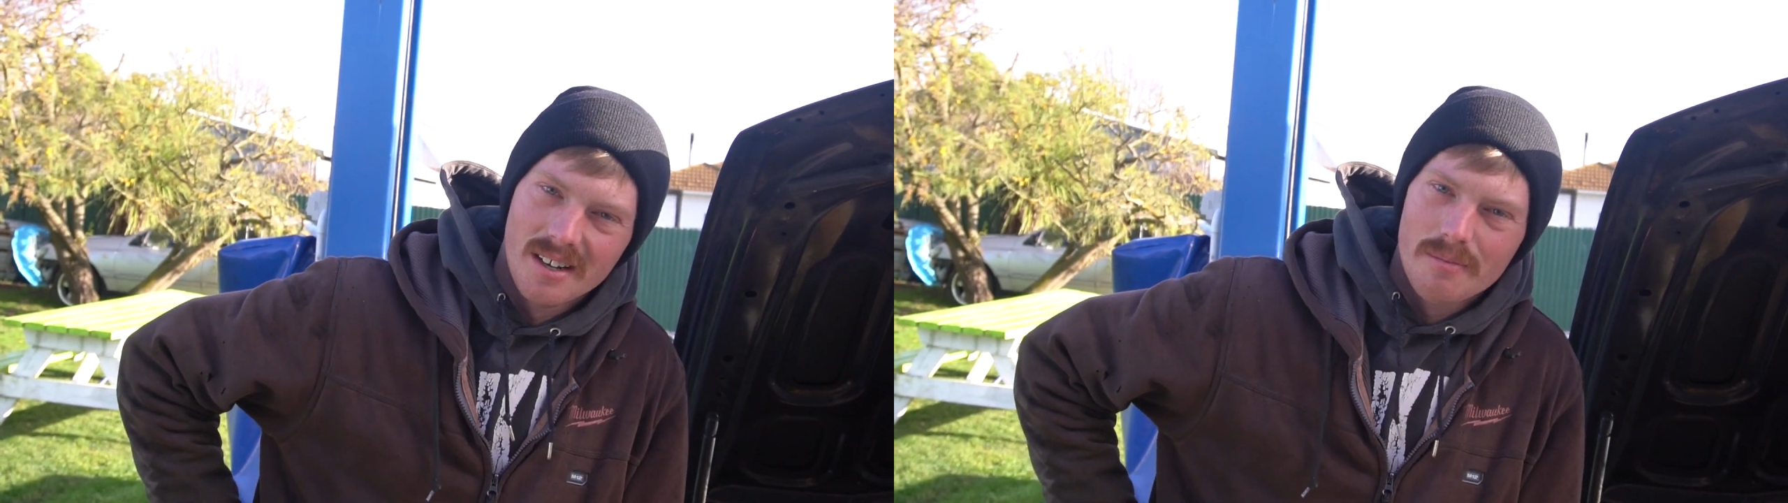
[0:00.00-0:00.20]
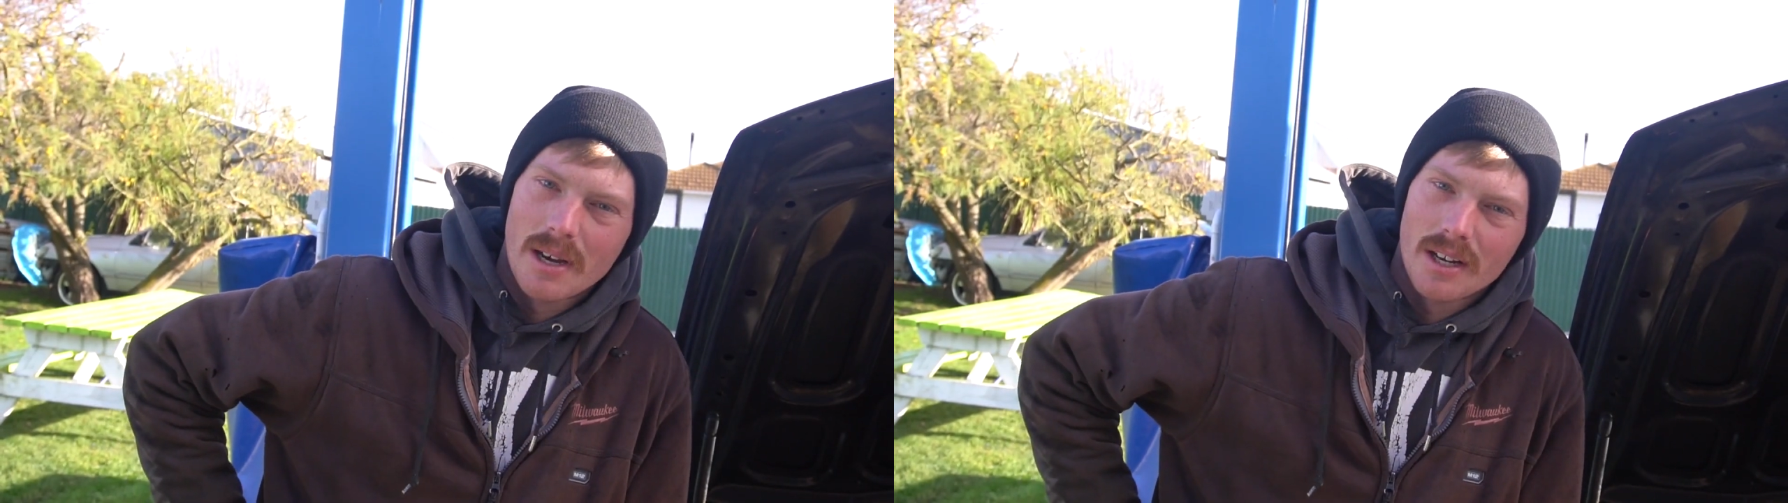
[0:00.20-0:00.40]

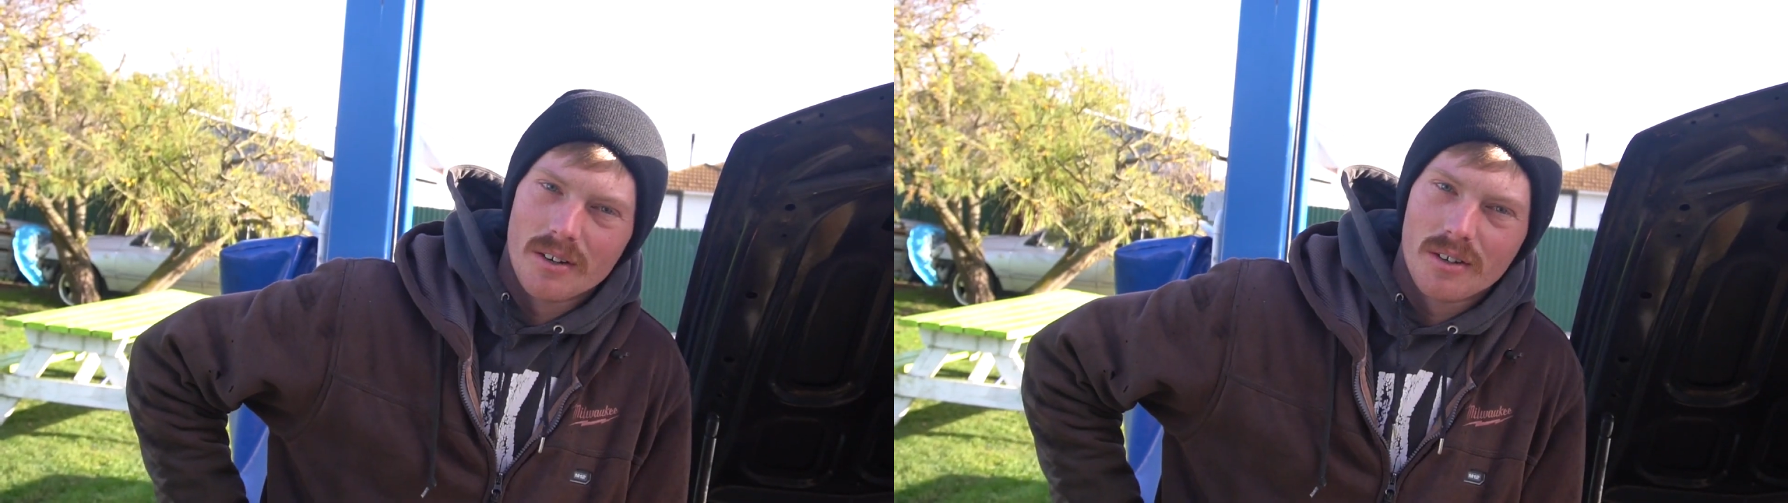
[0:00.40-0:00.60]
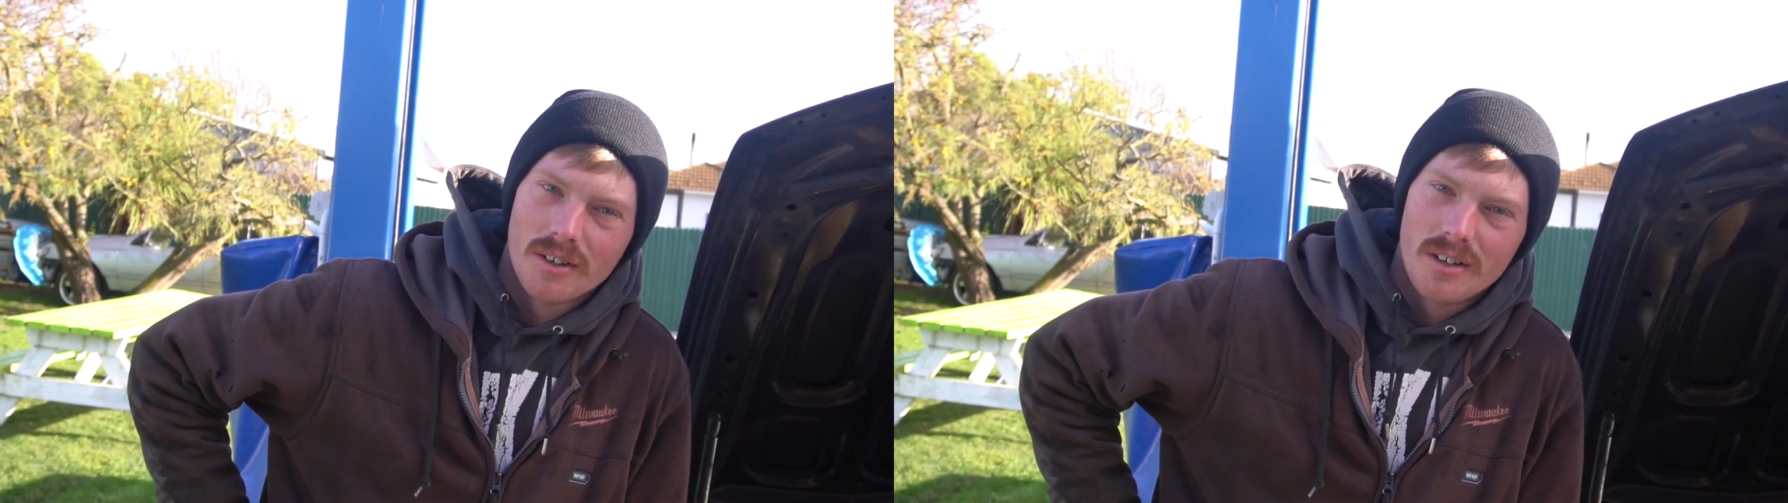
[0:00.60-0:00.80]
make it
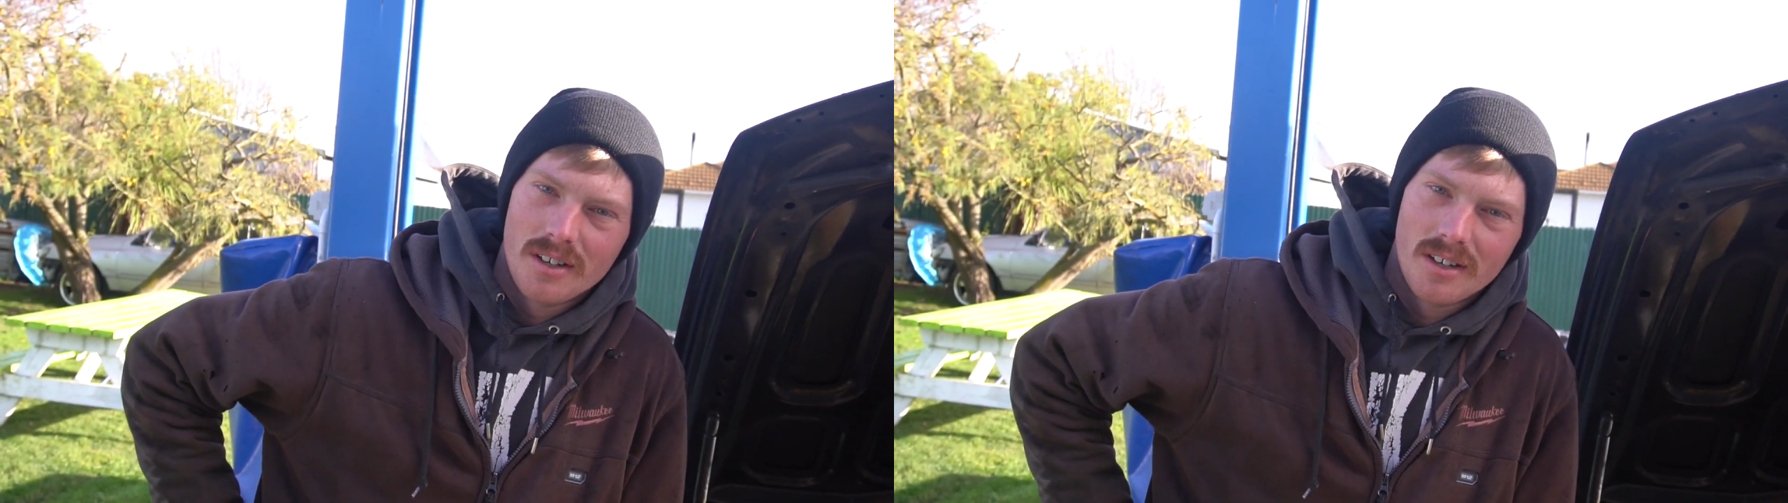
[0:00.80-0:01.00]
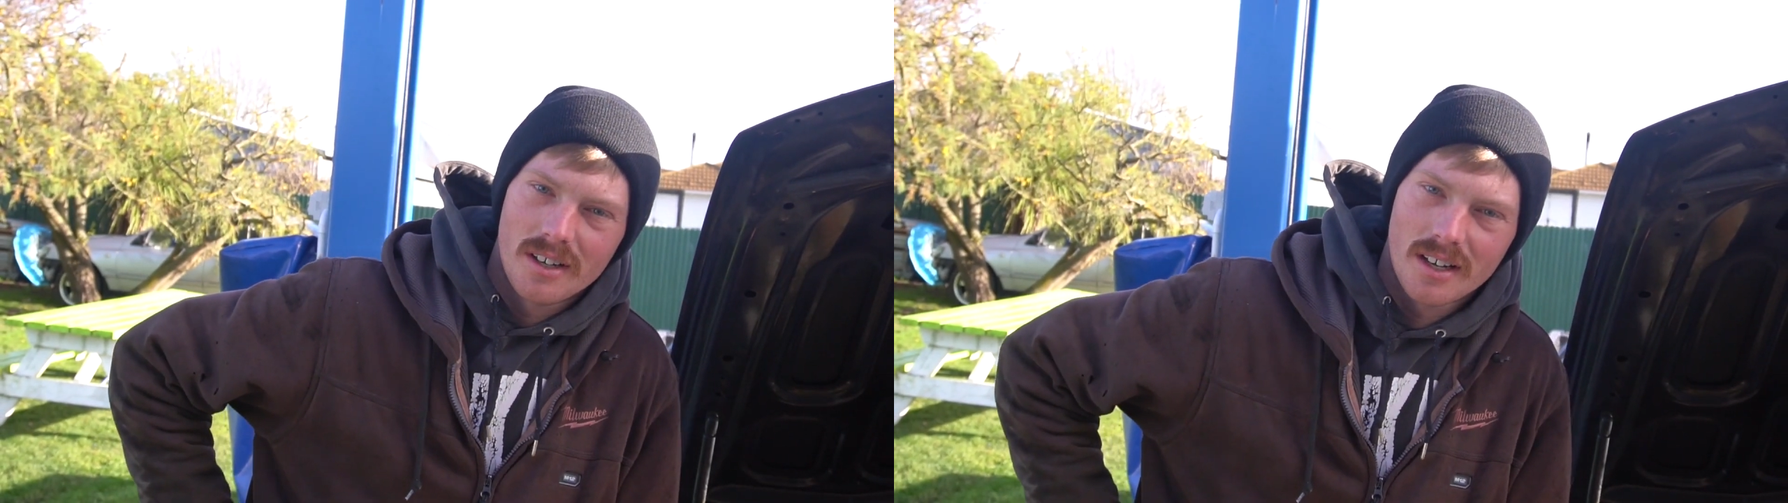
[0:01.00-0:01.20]
look good,
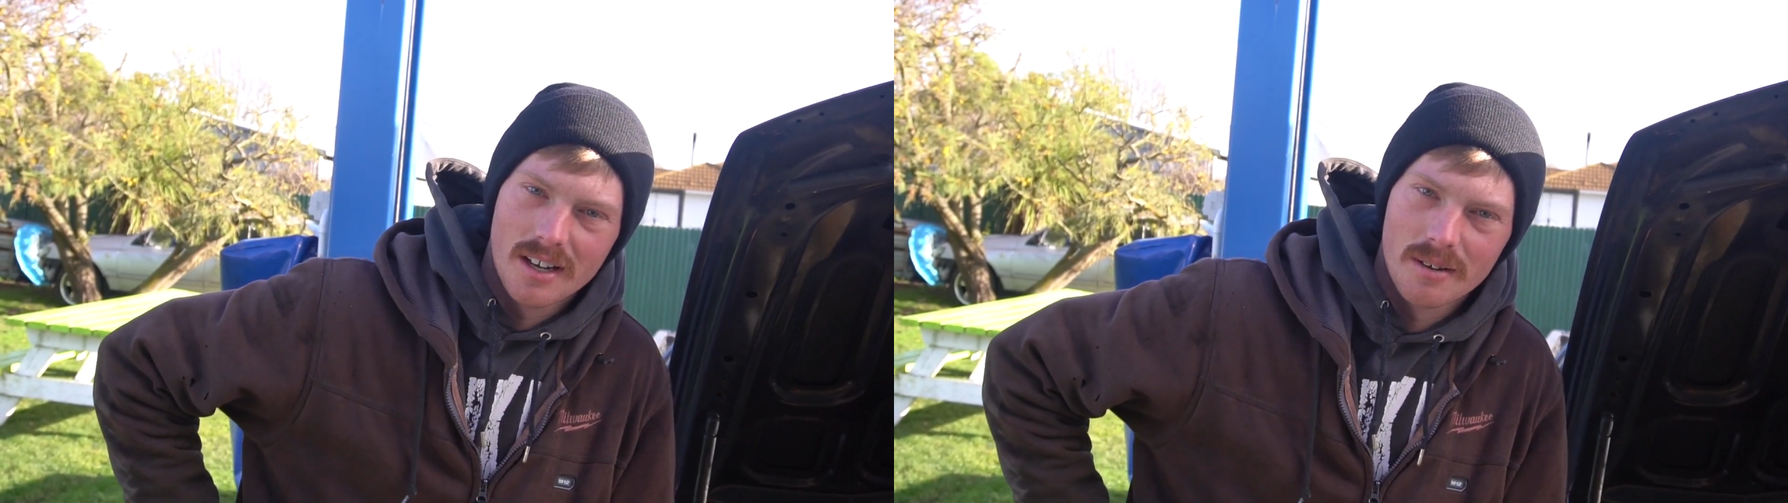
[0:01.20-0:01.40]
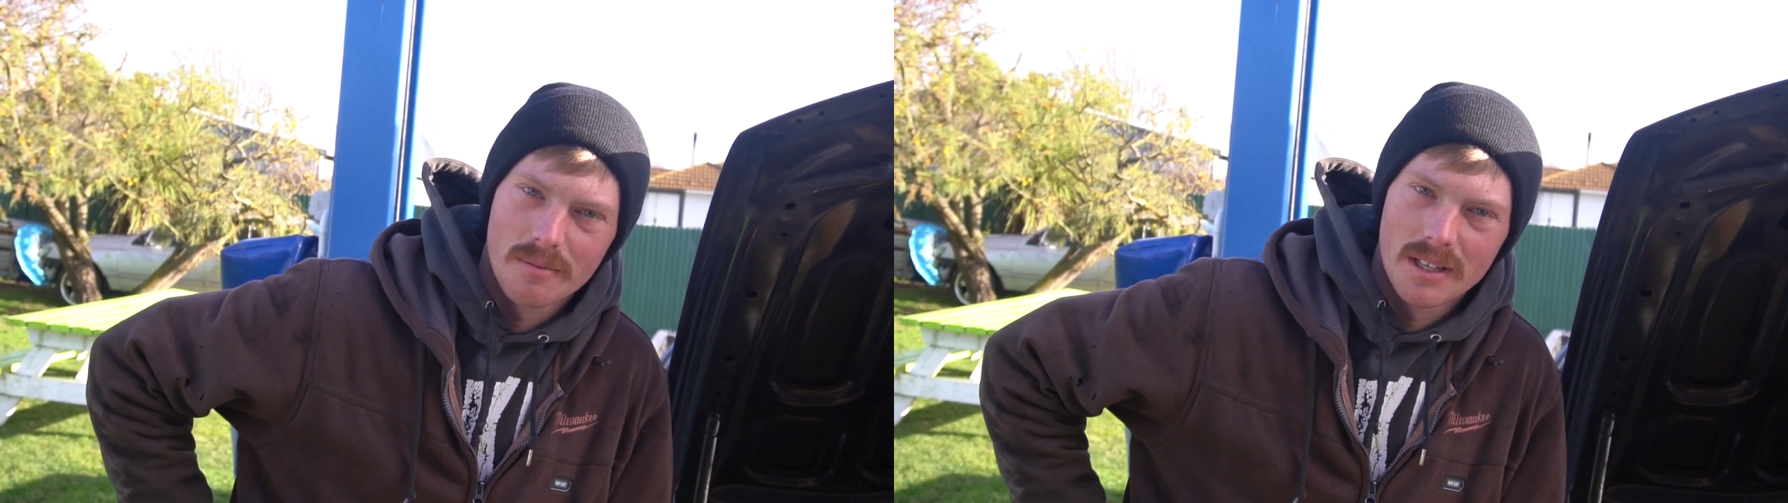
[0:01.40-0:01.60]

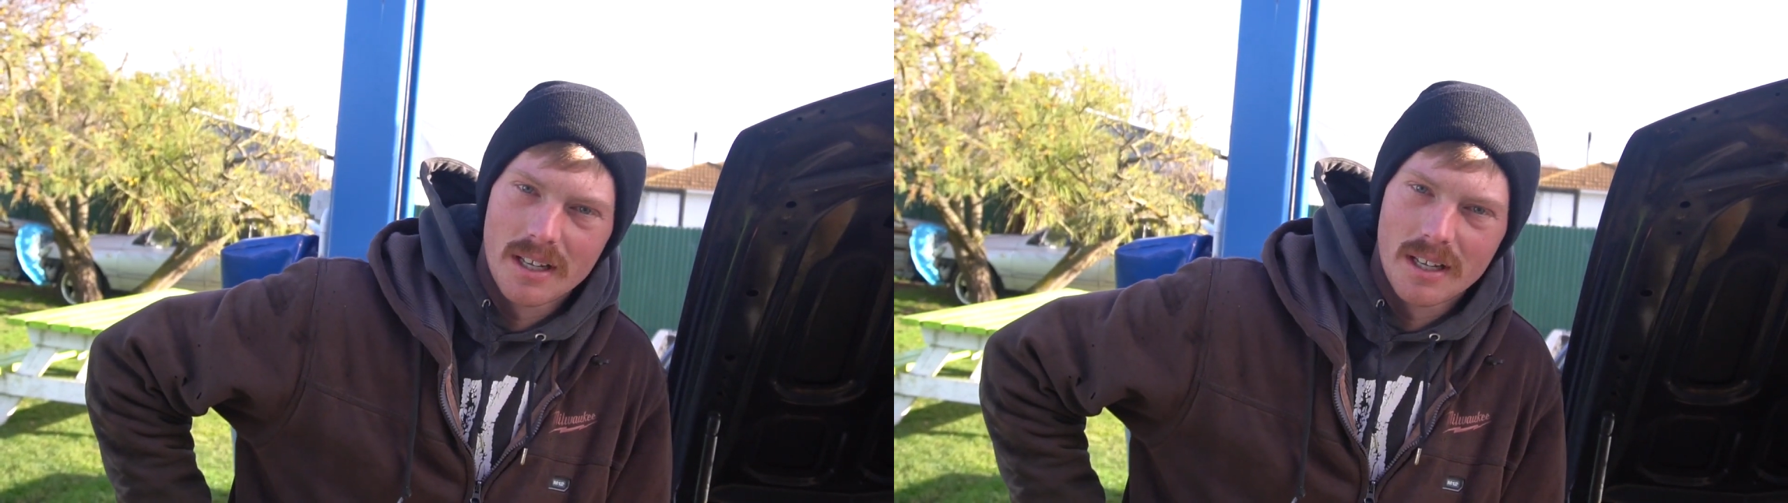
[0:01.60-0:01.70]
and